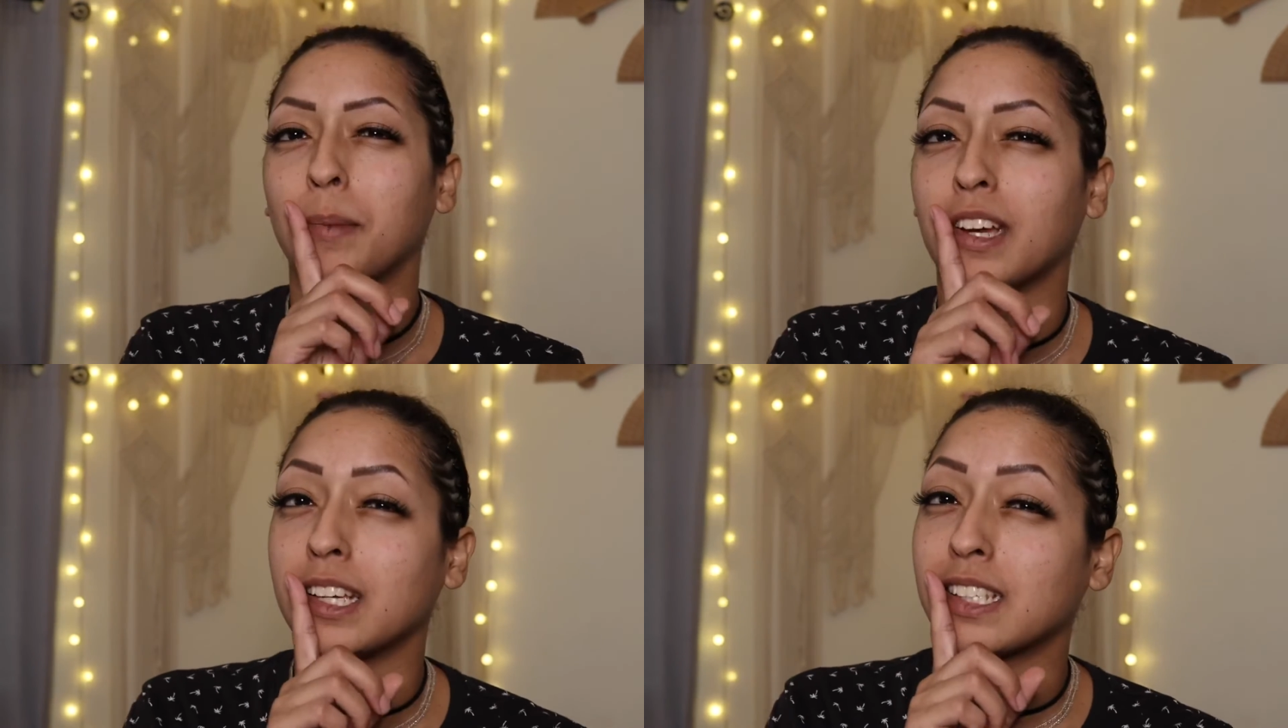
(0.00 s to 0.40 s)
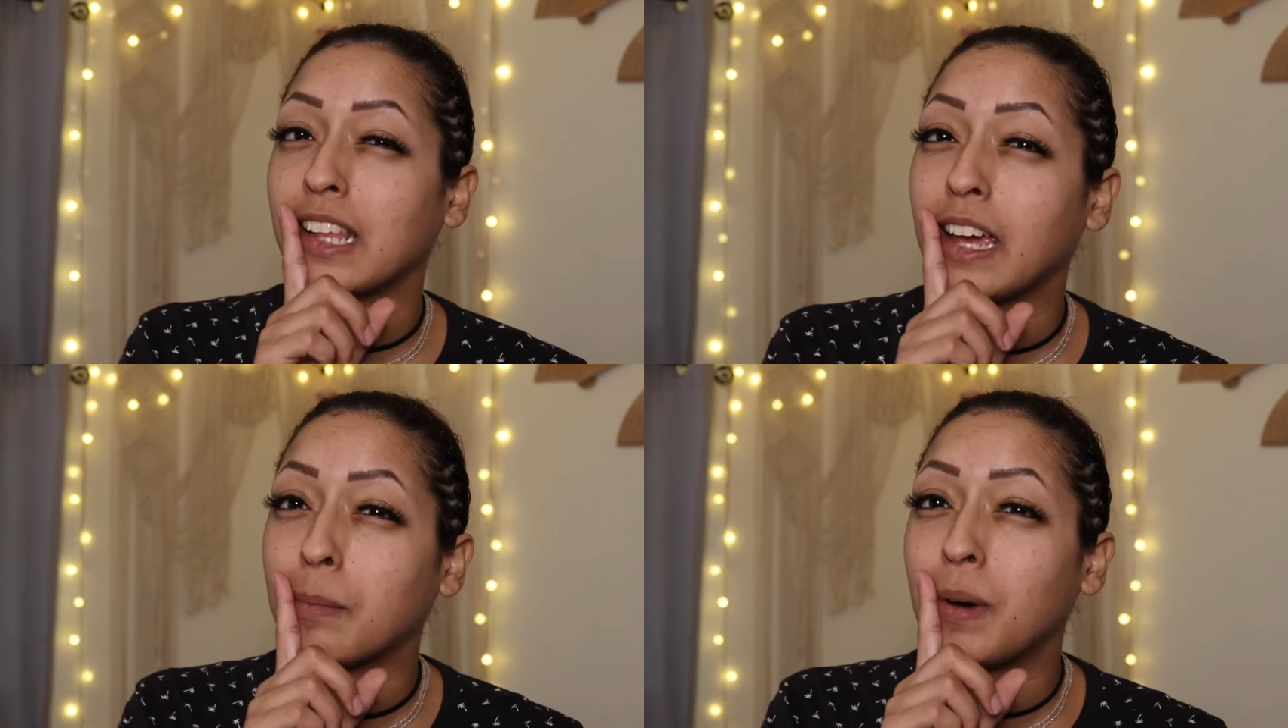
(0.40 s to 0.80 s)
Because
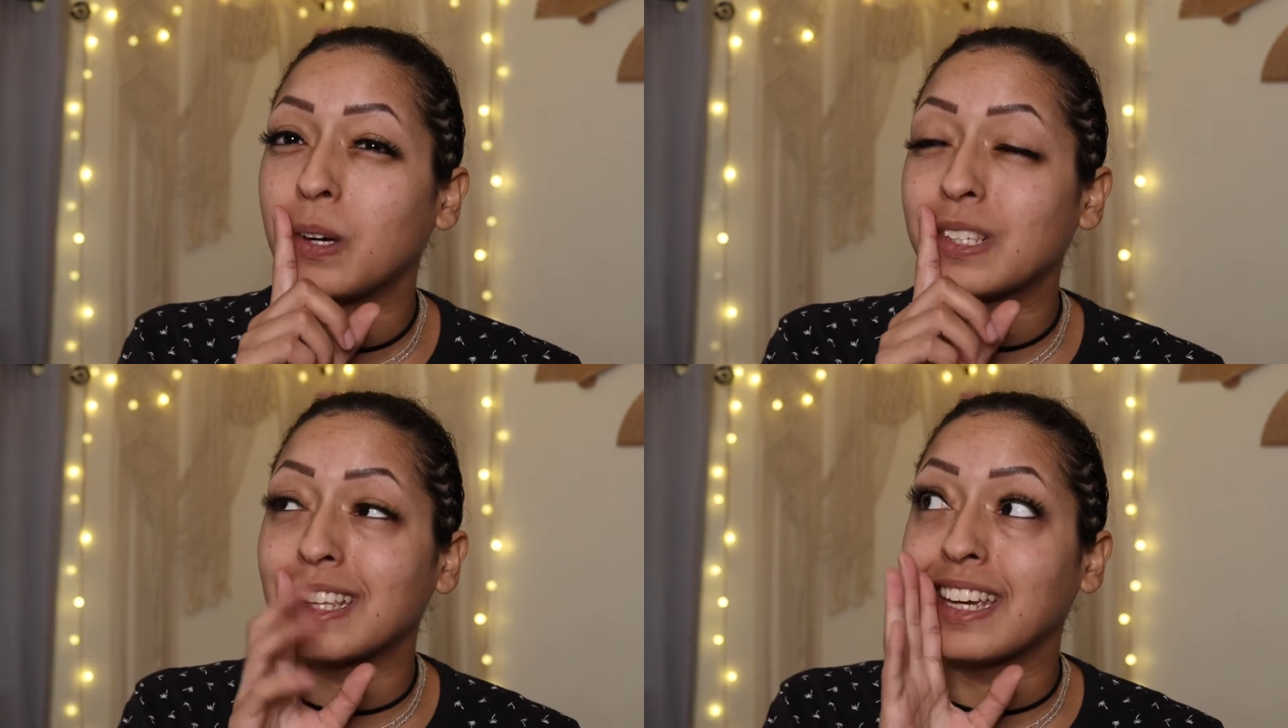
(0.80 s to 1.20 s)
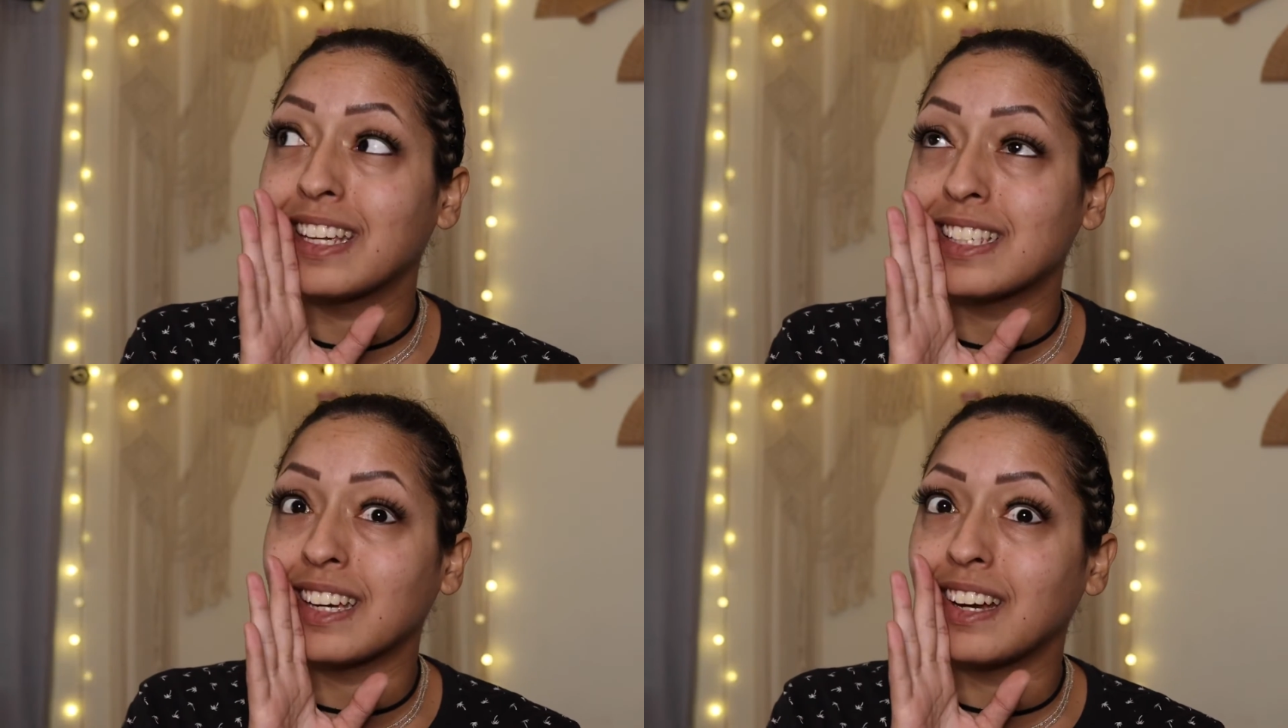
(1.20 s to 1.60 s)
like most
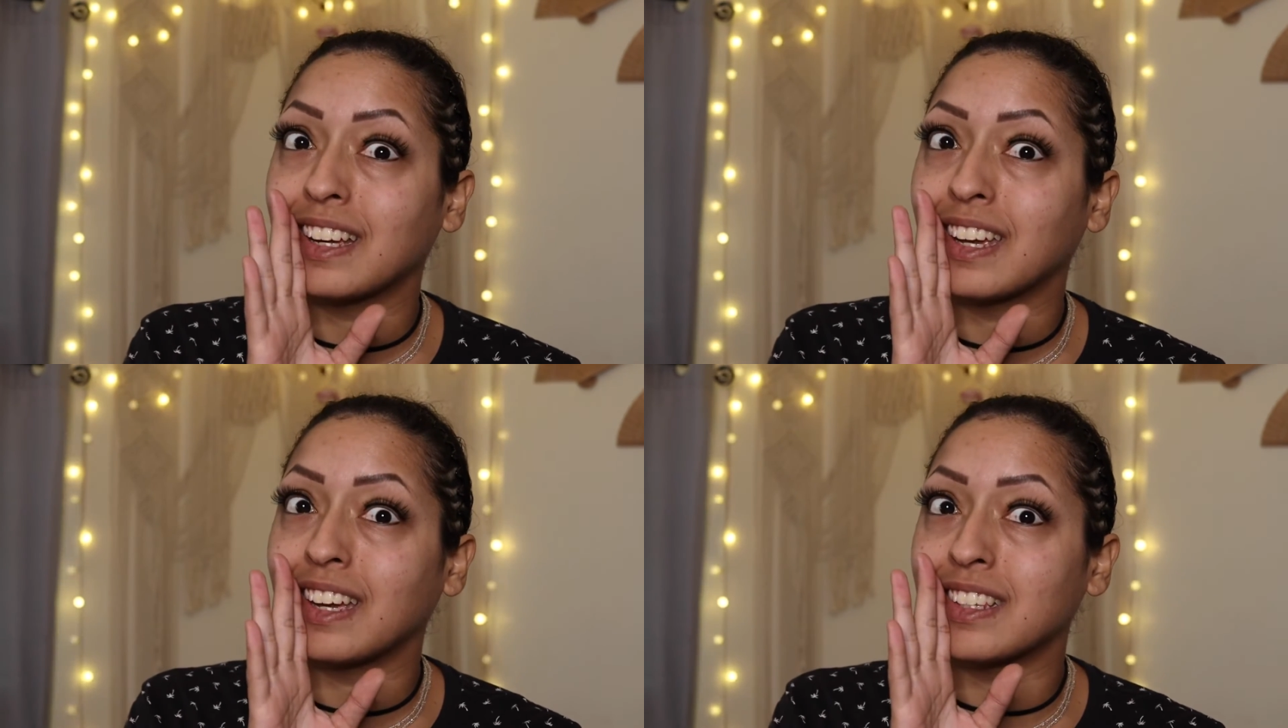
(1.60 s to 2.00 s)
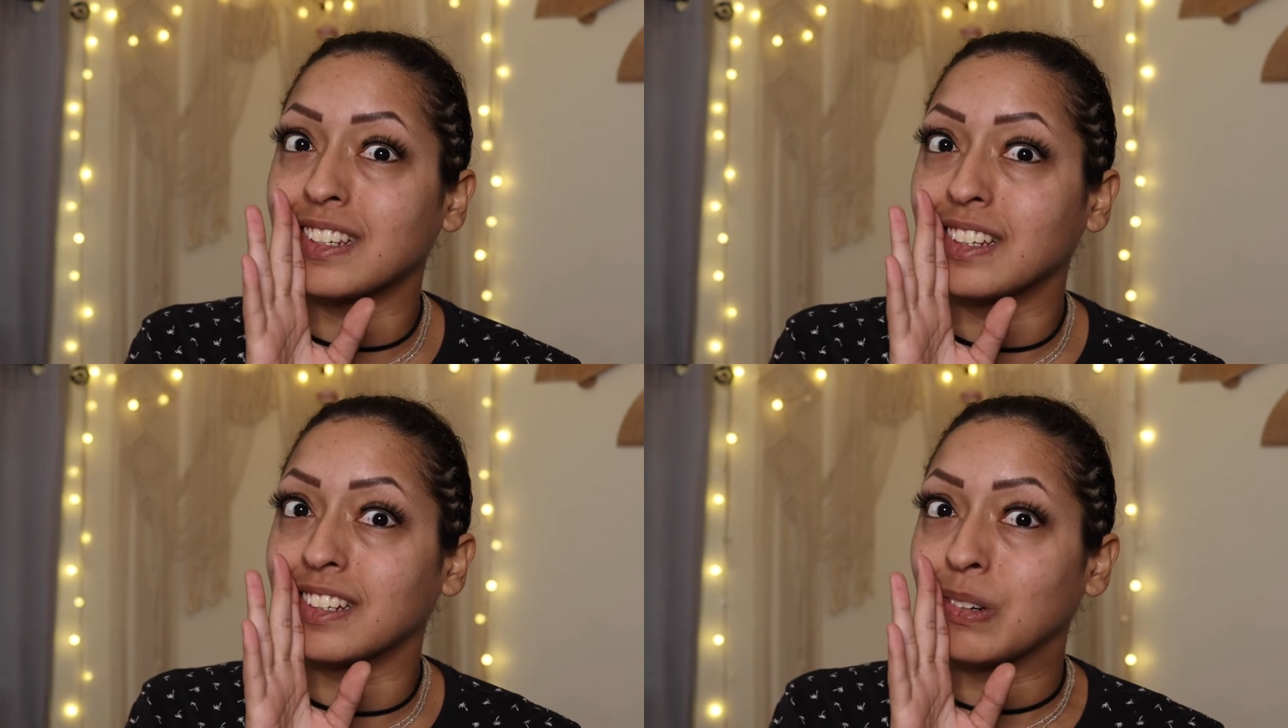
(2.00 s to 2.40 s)
things, it got
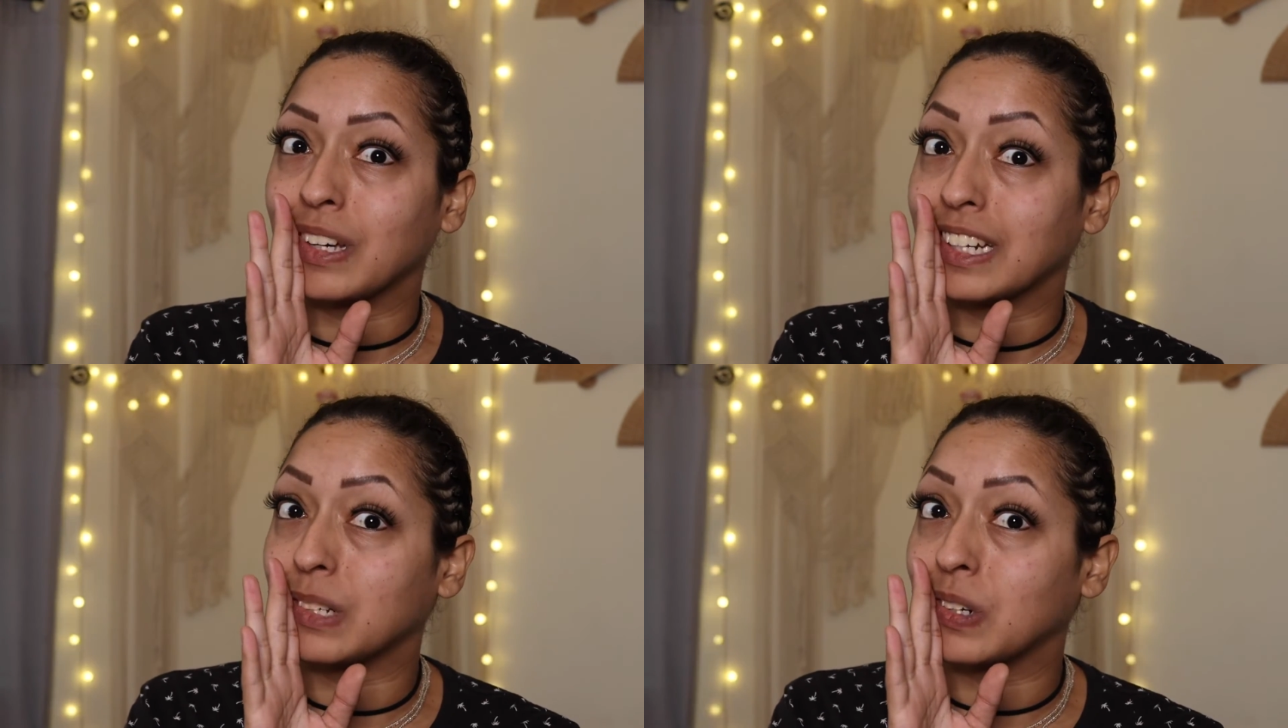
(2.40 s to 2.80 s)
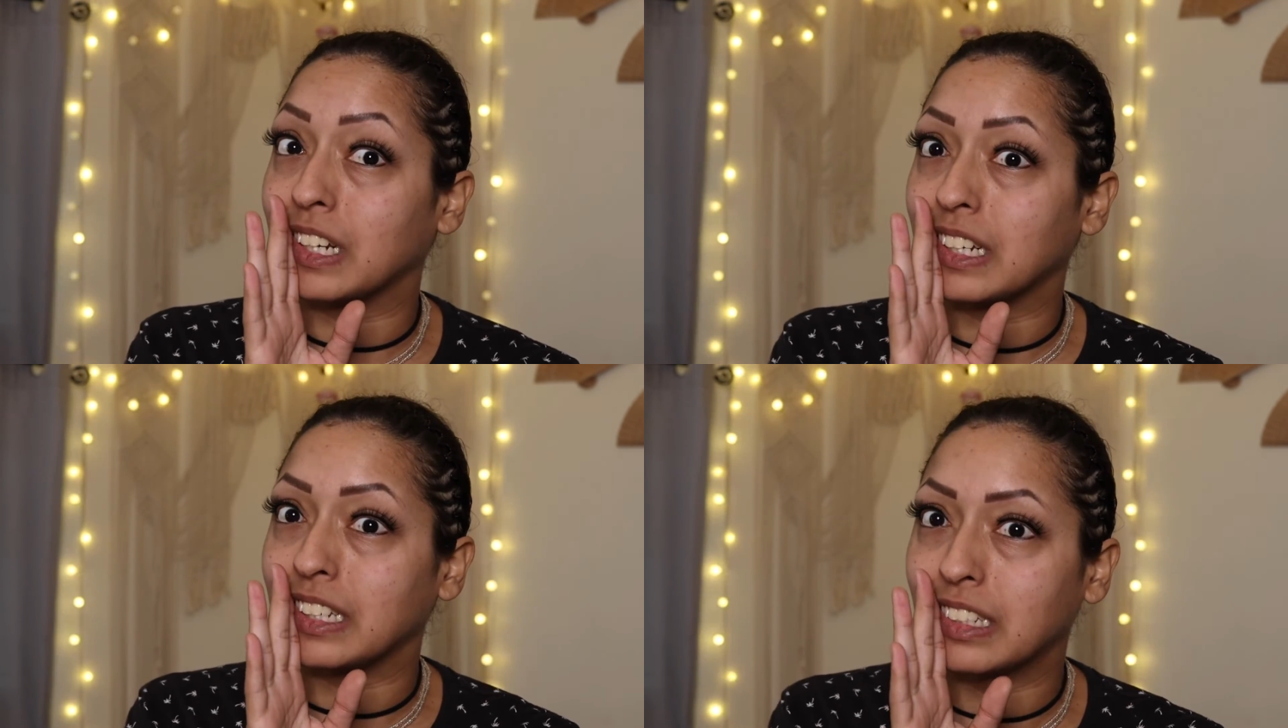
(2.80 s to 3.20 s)
cancelled in
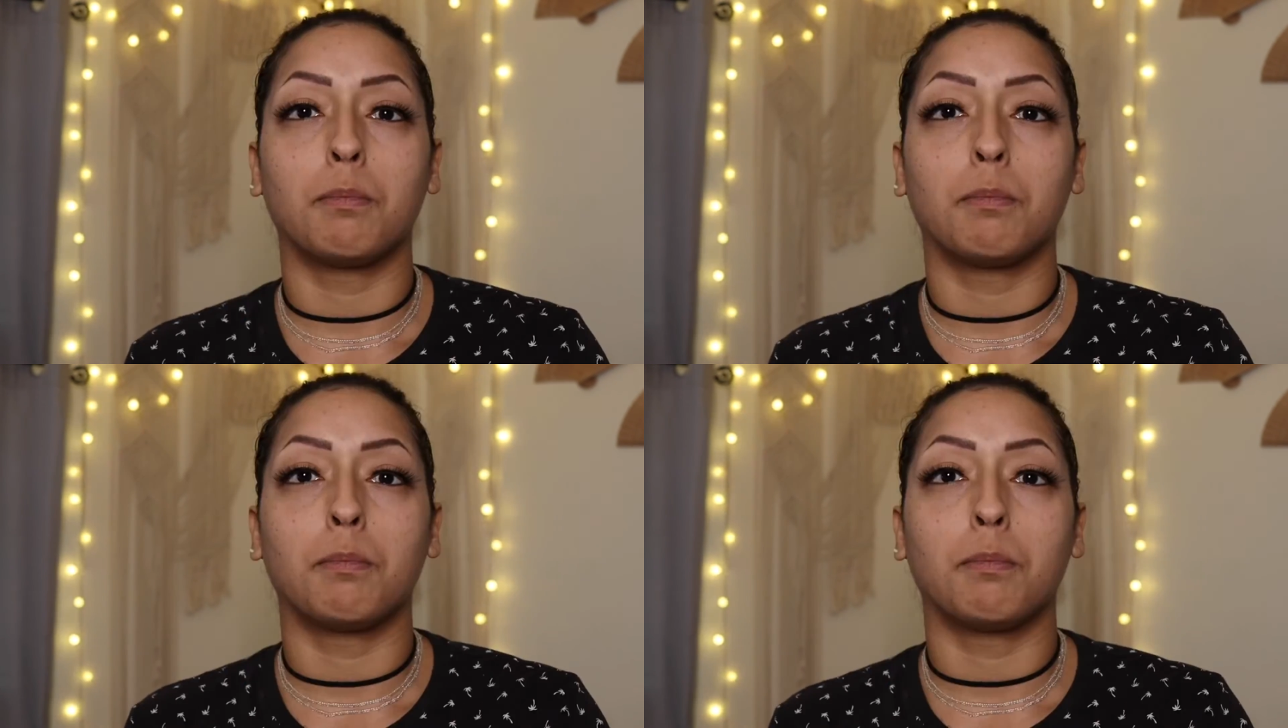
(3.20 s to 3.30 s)
2020.